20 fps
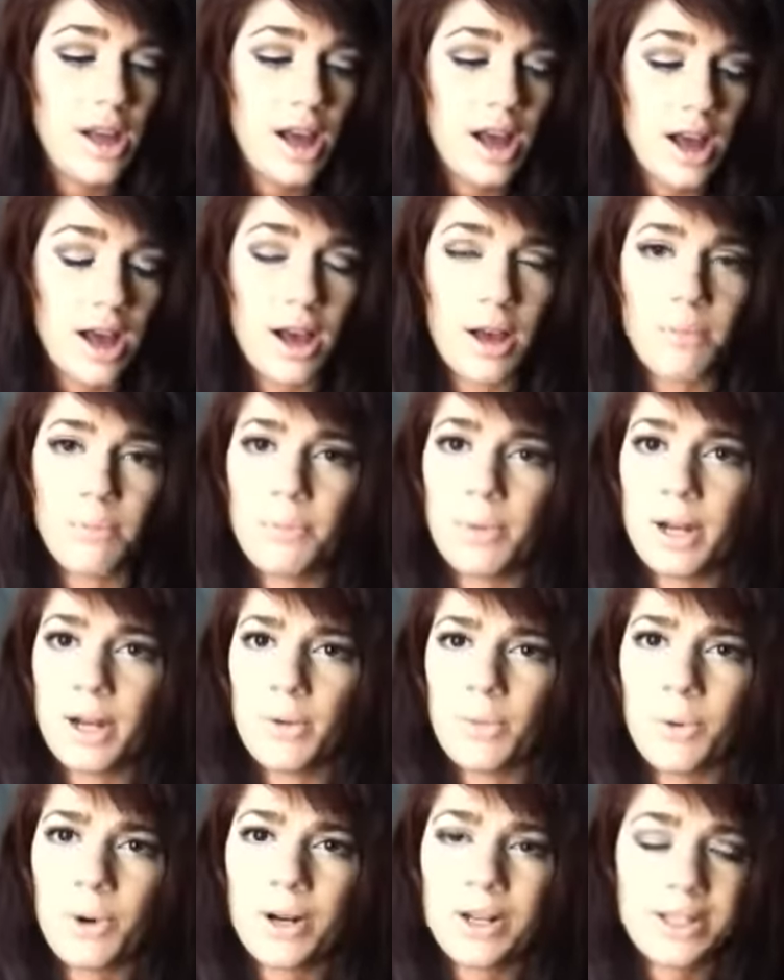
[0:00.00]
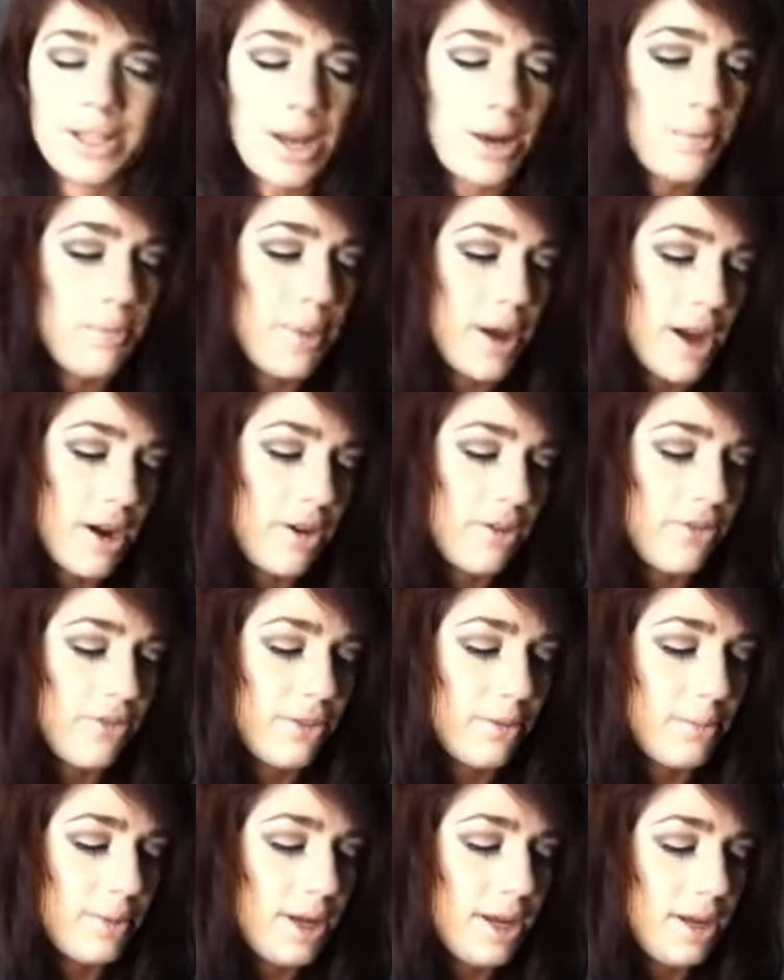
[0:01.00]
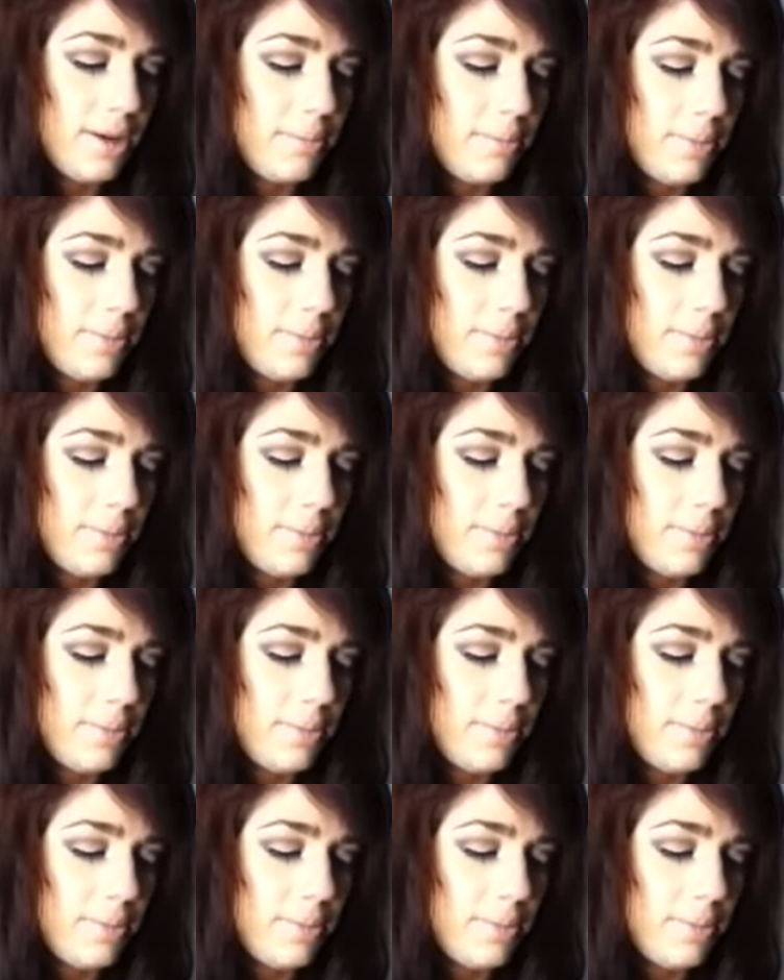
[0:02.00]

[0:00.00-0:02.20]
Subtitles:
But it works out better for me